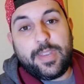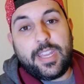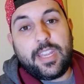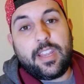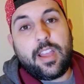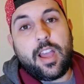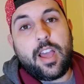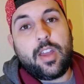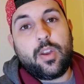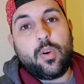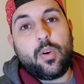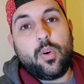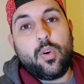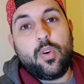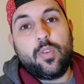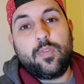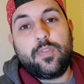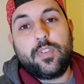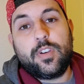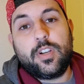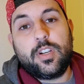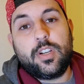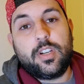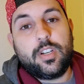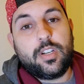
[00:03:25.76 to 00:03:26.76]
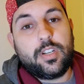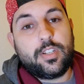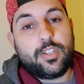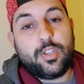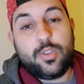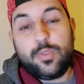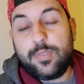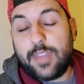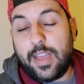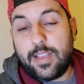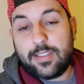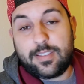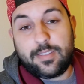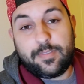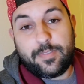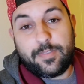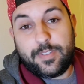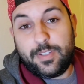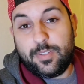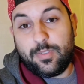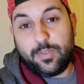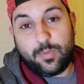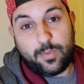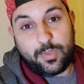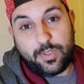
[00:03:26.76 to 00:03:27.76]
it got over 2,000
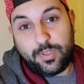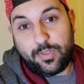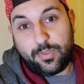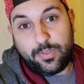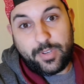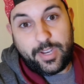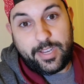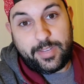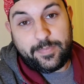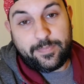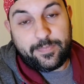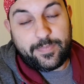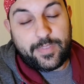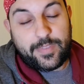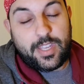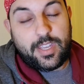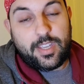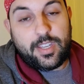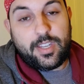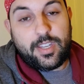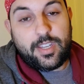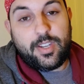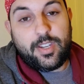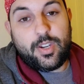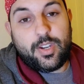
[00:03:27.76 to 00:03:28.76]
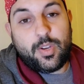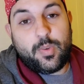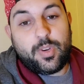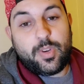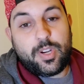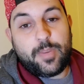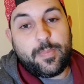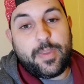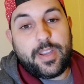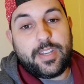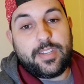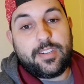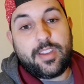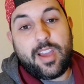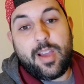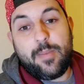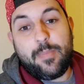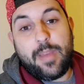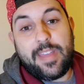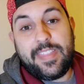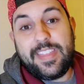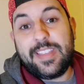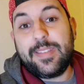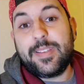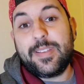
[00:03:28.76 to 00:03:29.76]
views, which is great. One of my top.
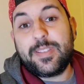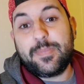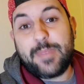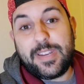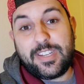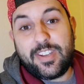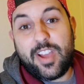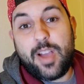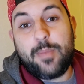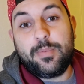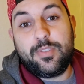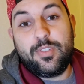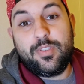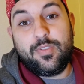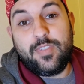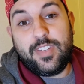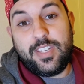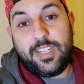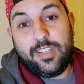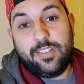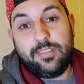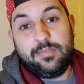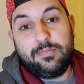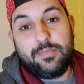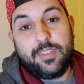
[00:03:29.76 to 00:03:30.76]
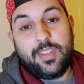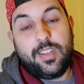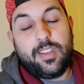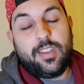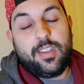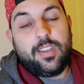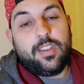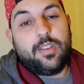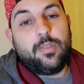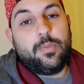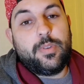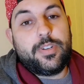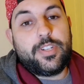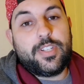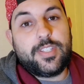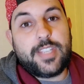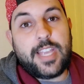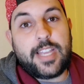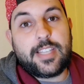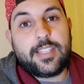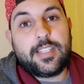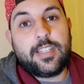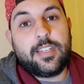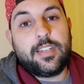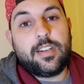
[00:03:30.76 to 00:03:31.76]
I think that's my top 2 video, which is
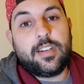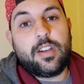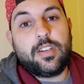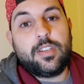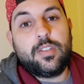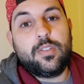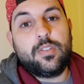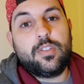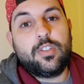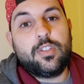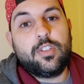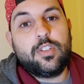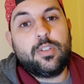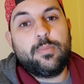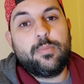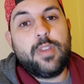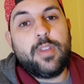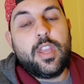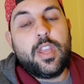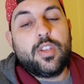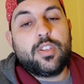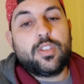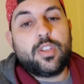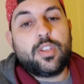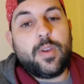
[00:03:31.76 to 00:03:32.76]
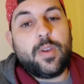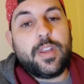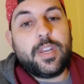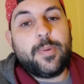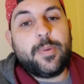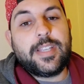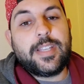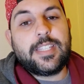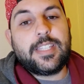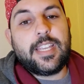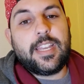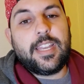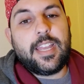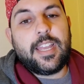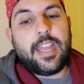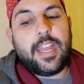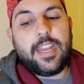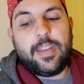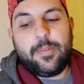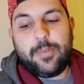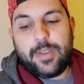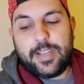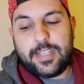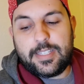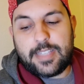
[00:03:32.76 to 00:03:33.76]
excellent on YouTube. So anyways,
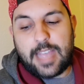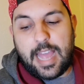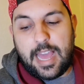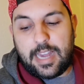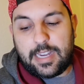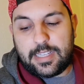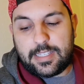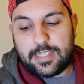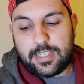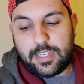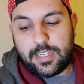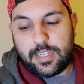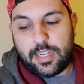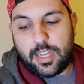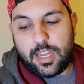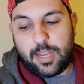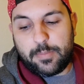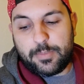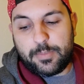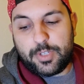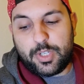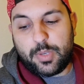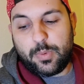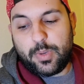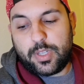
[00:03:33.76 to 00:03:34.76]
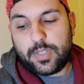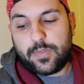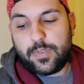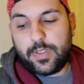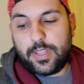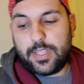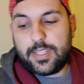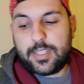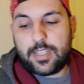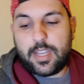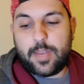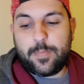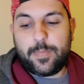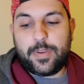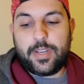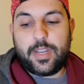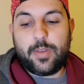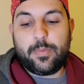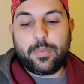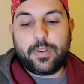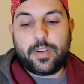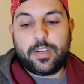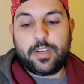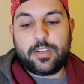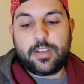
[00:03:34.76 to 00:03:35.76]
Allison, she works for this company
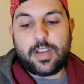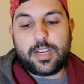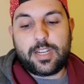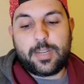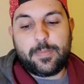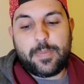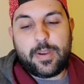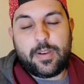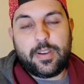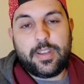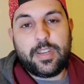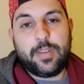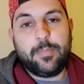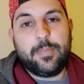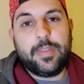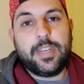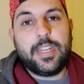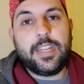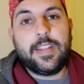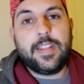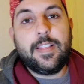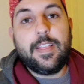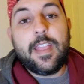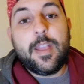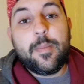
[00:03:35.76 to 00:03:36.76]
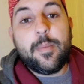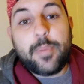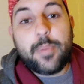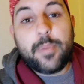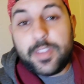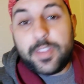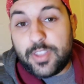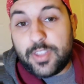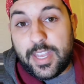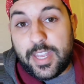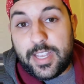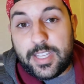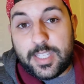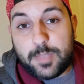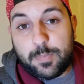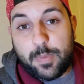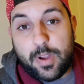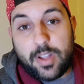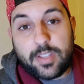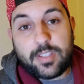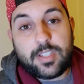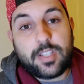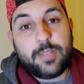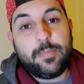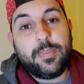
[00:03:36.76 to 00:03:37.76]
we're going to talk about in a minute. But they
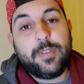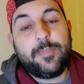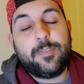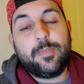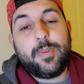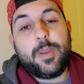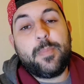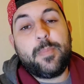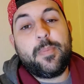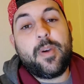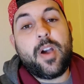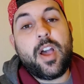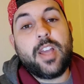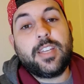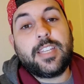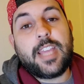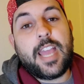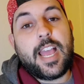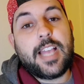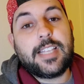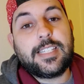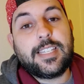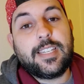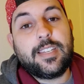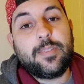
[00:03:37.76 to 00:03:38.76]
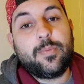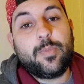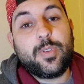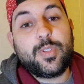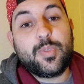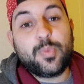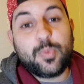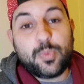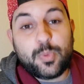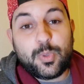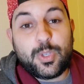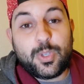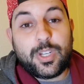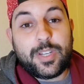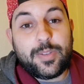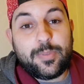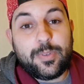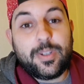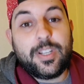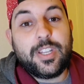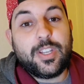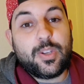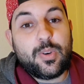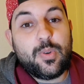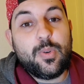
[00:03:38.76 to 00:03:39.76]
sponsored me for my podcast, and what's really,
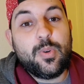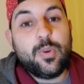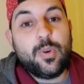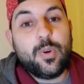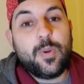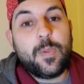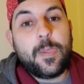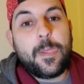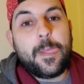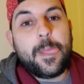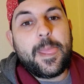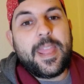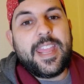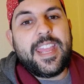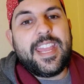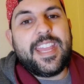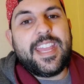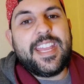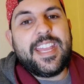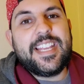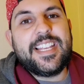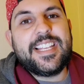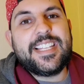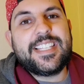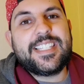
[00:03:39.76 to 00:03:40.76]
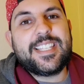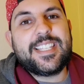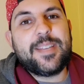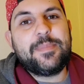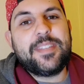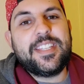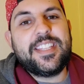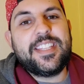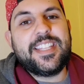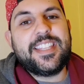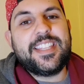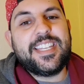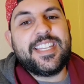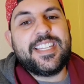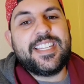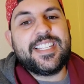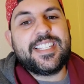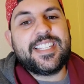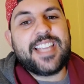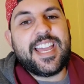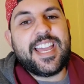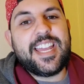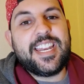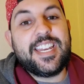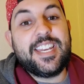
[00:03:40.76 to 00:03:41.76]
really cool is something that they
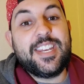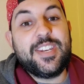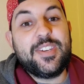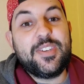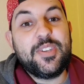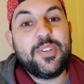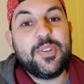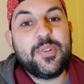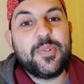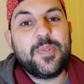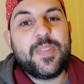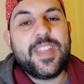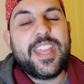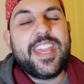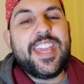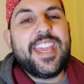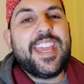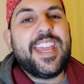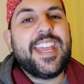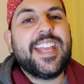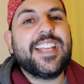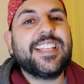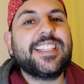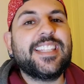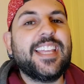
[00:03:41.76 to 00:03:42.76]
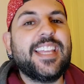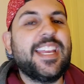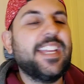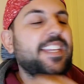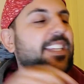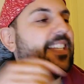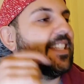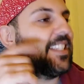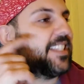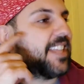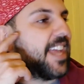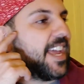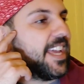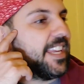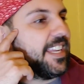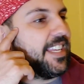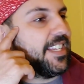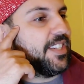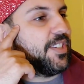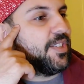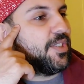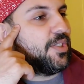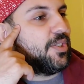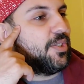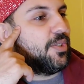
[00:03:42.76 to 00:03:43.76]
decided to do is they
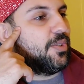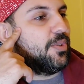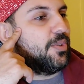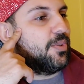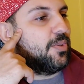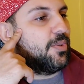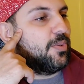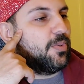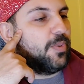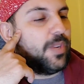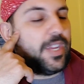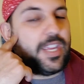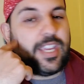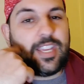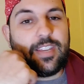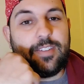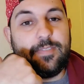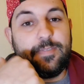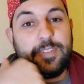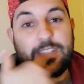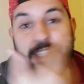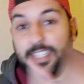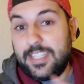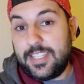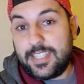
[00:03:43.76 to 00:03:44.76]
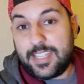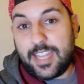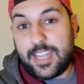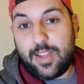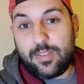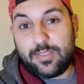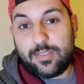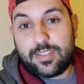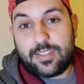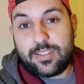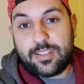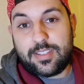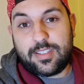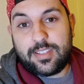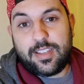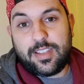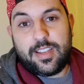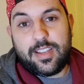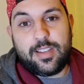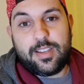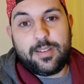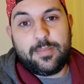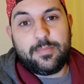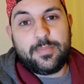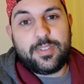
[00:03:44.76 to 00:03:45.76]
decided to give discounts
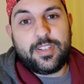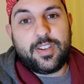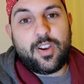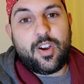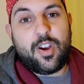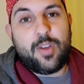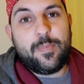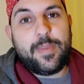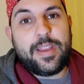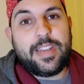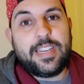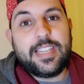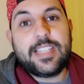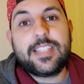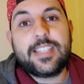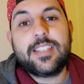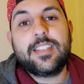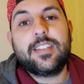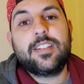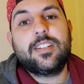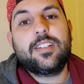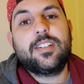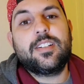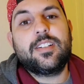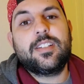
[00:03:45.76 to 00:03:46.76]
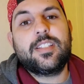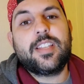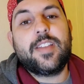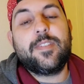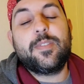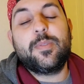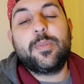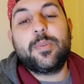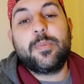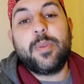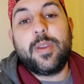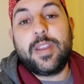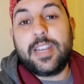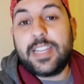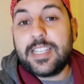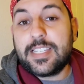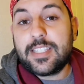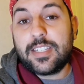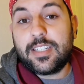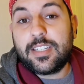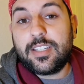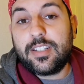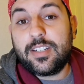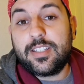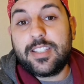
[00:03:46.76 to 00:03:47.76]
to all my listeners, everyone, my
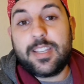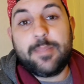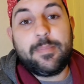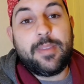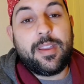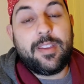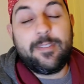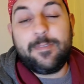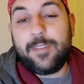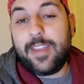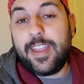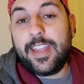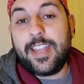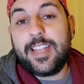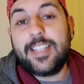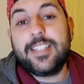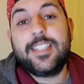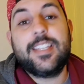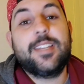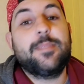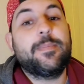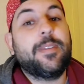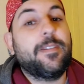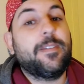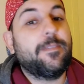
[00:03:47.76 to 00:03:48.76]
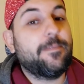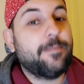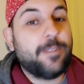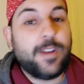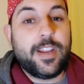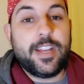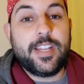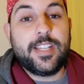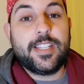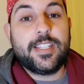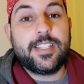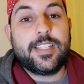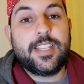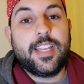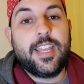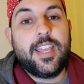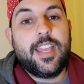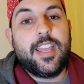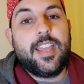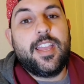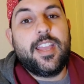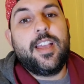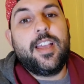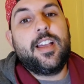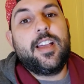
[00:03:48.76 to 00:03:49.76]
listeners and my fans and my friends,
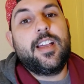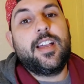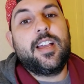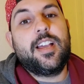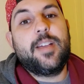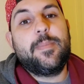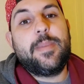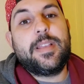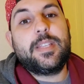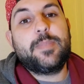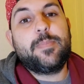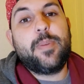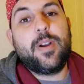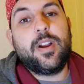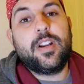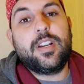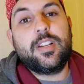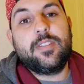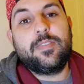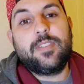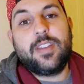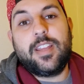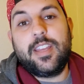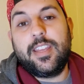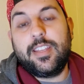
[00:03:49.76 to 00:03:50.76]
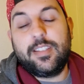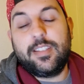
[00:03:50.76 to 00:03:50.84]
as part of